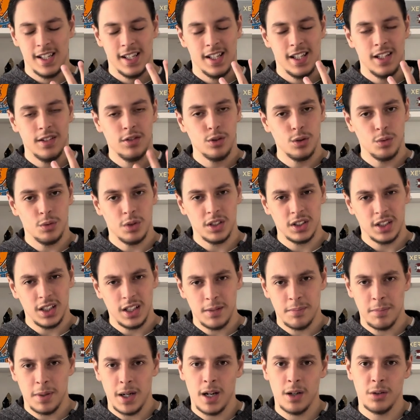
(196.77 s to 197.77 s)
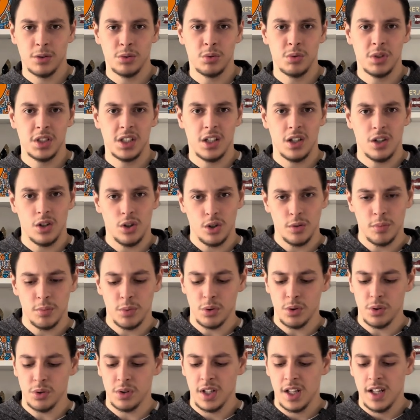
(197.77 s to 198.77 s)
if you want a powdery
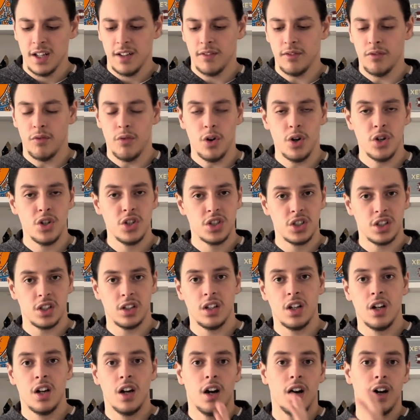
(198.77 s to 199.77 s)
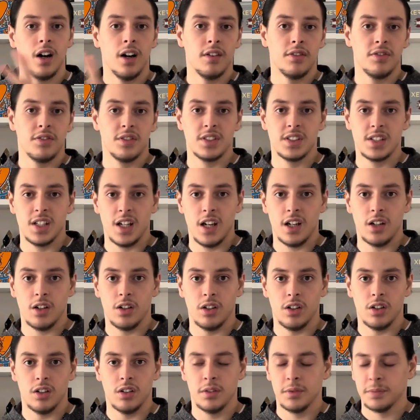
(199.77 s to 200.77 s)
herbal version of
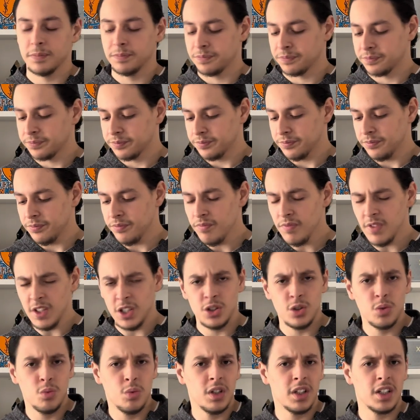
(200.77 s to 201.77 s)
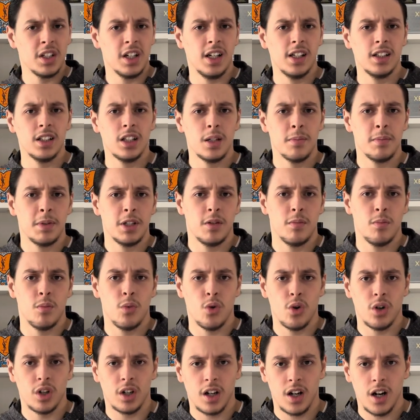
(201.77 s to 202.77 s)
Tiger, you want it a little bit
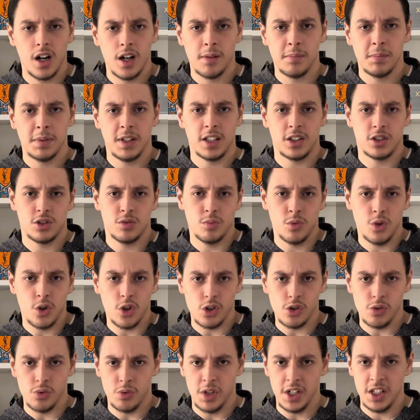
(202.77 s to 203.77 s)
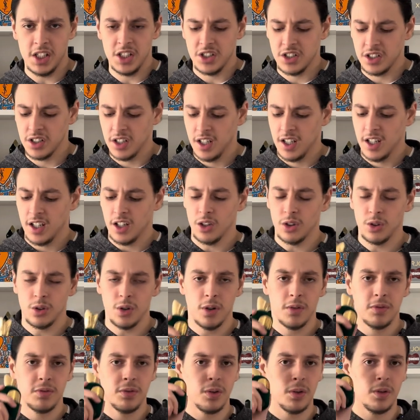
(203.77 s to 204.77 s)
more complex, more rich,
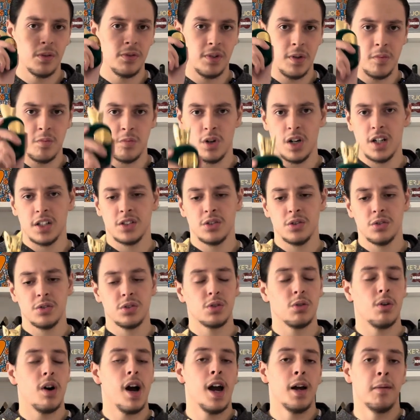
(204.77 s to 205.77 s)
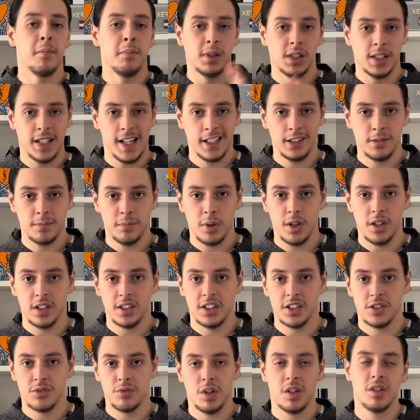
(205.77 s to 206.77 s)
go for Vibrato. So I blind bought
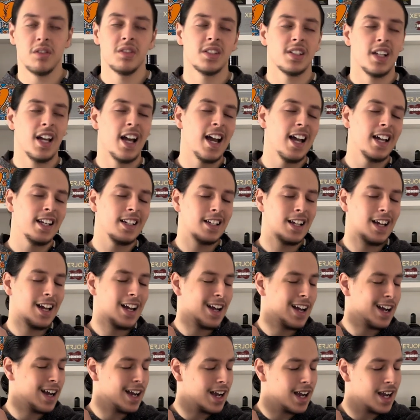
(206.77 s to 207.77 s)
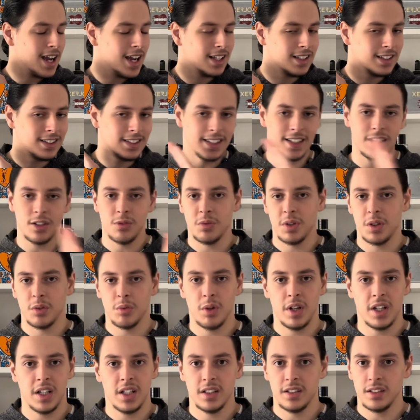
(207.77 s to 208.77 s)
this fragrance and I didn't
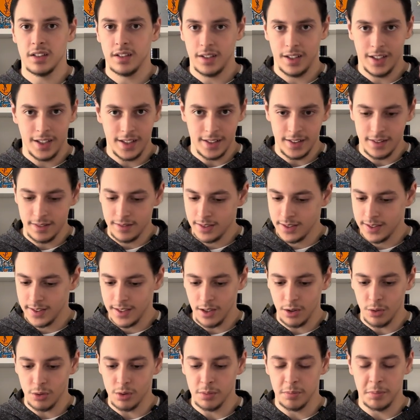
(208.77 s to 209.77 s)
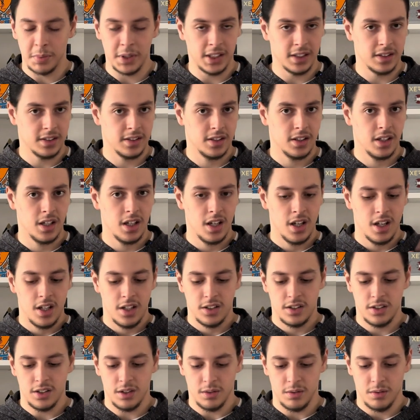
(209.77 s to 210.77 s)
regret it a single bit.
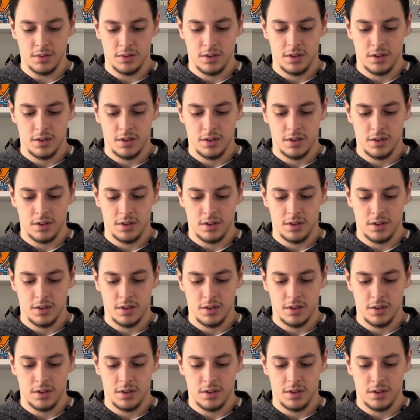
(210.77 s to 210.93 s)
So